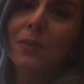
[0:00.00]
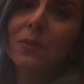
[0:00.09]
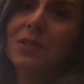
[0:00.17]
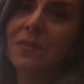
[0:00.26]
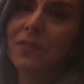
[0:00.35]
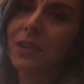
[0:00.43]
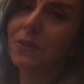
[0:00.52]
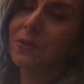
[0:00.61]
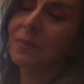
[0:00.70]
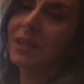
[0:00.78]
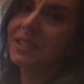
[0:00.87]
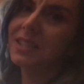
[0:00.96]
it was a very
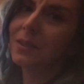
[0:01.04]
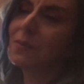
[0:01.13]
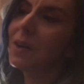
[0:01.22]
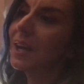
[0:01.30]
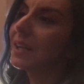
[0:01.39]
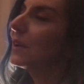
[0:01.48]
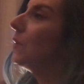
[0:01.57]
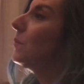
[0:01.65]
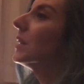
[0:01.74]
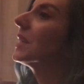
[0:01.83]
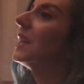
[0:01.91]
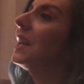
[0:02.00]
romantic one. Oh
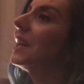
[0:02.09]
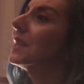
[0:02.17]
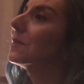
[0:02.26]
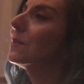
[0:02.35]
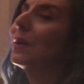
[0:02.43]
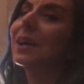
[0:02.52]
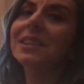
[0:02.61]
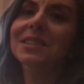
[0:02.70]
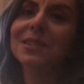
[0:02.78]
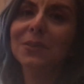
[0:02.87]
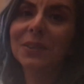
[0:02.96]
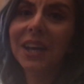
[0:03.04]
my God, what
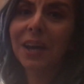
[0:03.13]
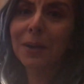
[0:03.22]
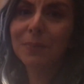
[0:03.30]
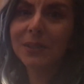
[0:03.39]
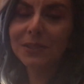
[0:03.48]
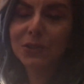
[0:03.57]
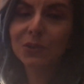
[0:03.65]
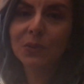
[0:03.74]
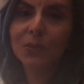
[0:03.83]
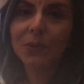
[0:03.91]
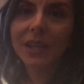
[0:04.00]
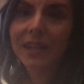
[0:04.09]
is gonna happen to
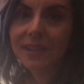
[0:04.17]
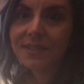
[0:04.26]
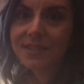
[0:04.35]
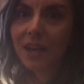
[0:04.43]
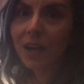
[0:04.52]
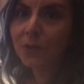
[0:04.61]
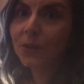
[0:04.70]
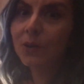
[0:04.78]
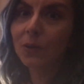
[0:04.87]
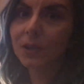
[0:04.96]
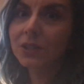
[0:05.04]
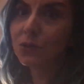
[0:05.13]
Greece? Are we
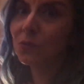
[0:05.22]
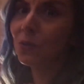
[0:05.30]
going to